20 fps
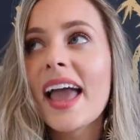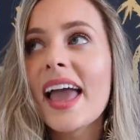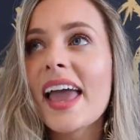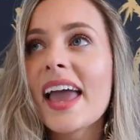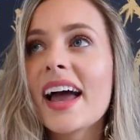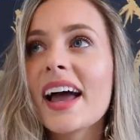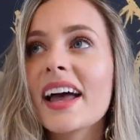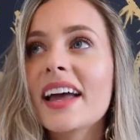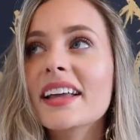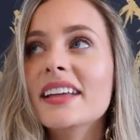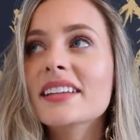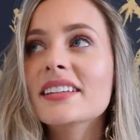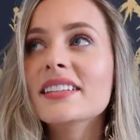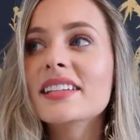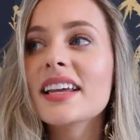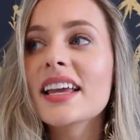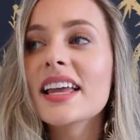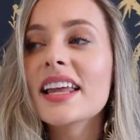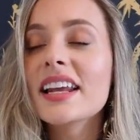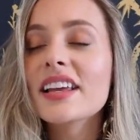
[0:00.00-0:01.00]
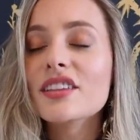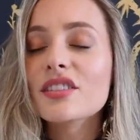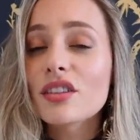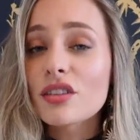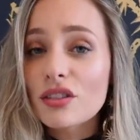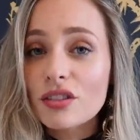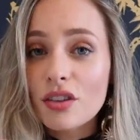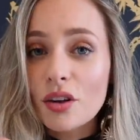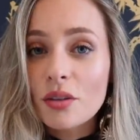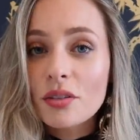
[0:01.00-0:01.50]
And it is
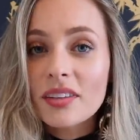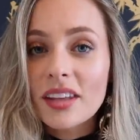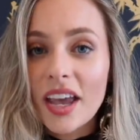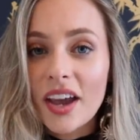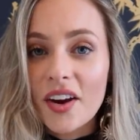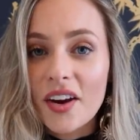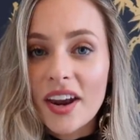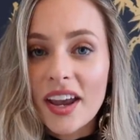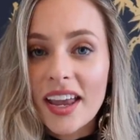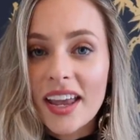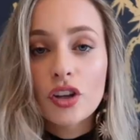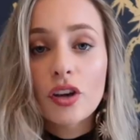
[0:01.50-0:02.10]
so scary.